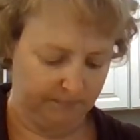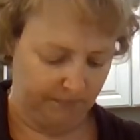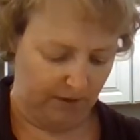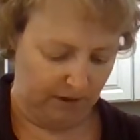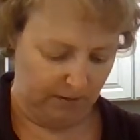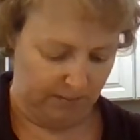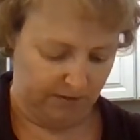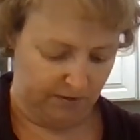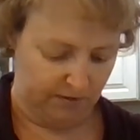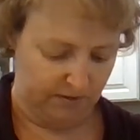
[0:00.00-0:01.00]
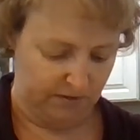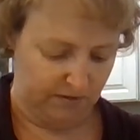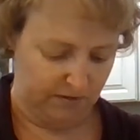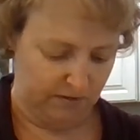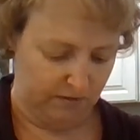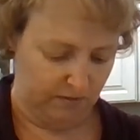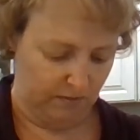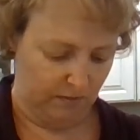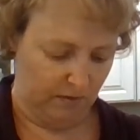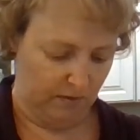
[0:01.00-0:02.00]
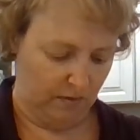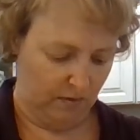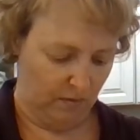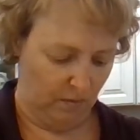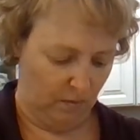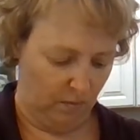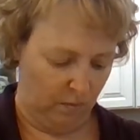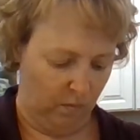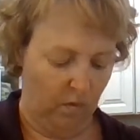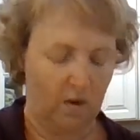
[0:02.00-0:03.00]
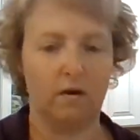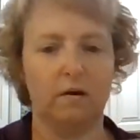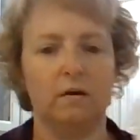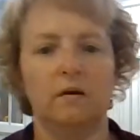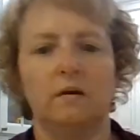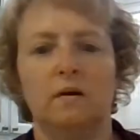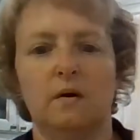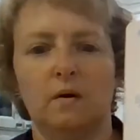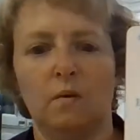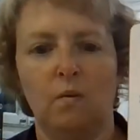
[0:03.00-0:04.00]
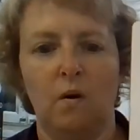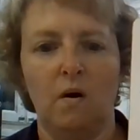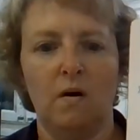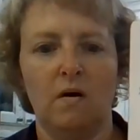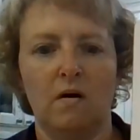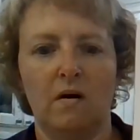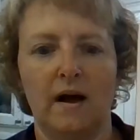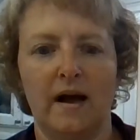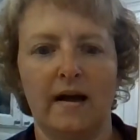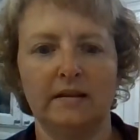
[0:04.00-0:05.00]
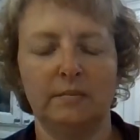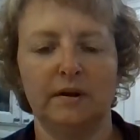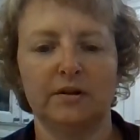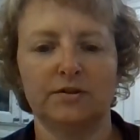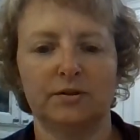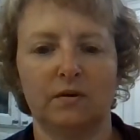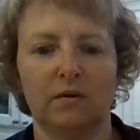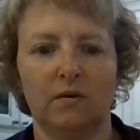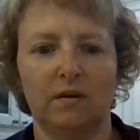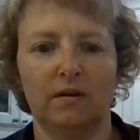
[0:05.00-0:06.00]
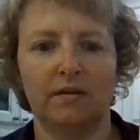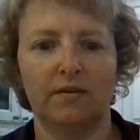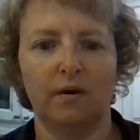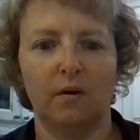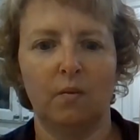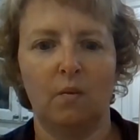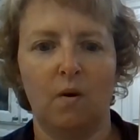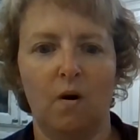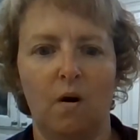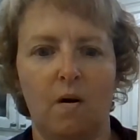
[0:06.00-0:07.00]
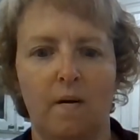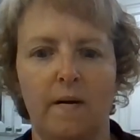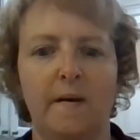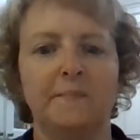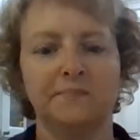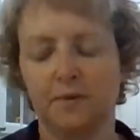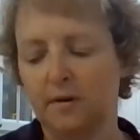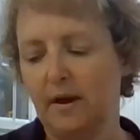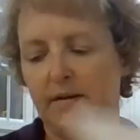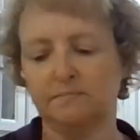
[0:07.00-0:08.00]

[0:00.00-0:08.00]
it could be turned into wall. Hang the picture on the wall. Okay.